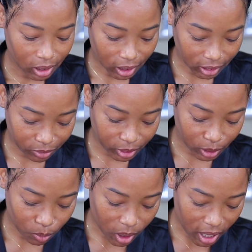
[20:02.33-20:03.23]
that's the
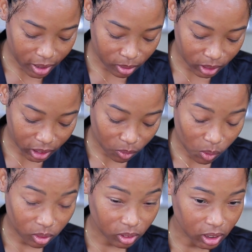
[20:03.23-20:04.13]
reason why I use it
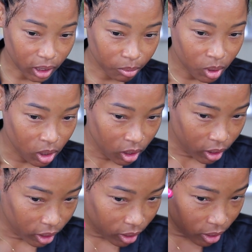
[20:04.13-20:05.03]
all the time.
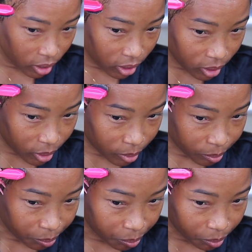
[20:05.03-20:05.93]
And
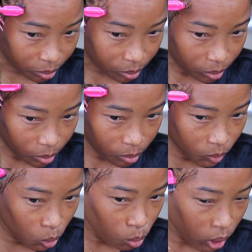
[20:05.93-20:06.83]

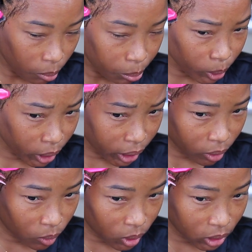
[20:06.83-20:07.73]
when I'm putting
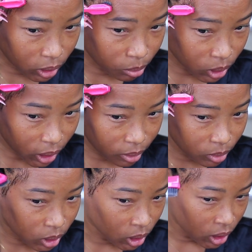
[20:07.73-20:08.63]
it on,
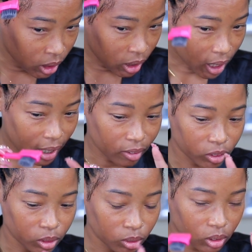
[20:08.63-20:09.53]
sometimes I have
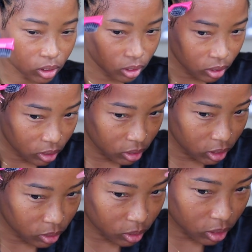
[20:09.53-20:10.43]
to use
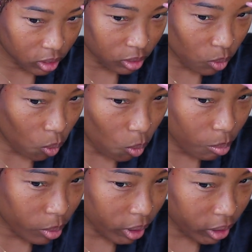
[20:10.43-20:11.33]
you know, the little
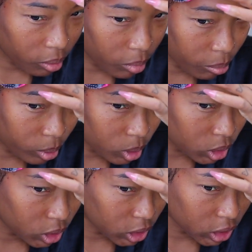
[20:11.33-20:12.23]
comb part on my brush
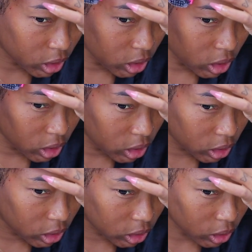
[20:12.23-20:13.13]

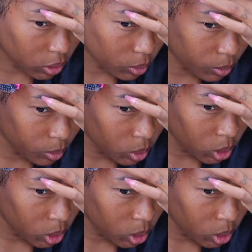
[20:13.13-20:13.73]
just so